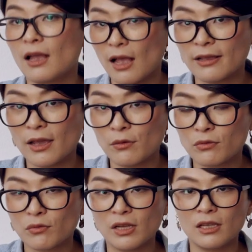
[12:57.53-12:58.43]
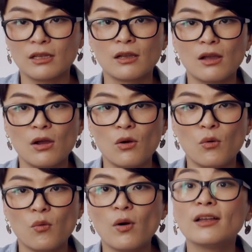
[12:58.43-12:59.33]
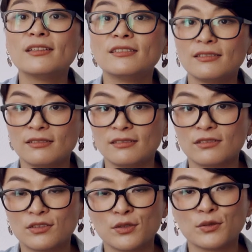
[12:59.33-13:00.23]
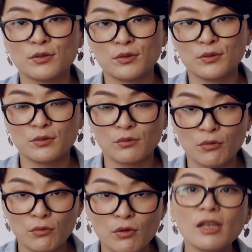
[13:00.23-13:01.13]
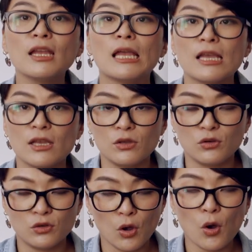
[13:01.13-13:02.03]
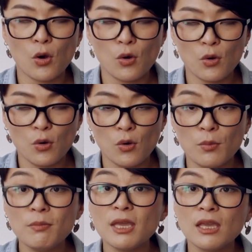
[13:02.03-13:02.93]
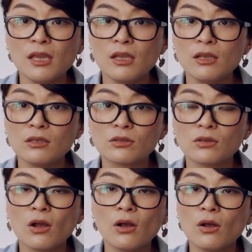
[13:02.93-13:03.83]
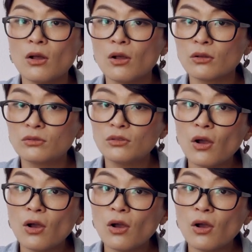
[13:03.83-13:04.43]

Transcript: I'll count 3. 1, 2, 3. Do, mi, sol,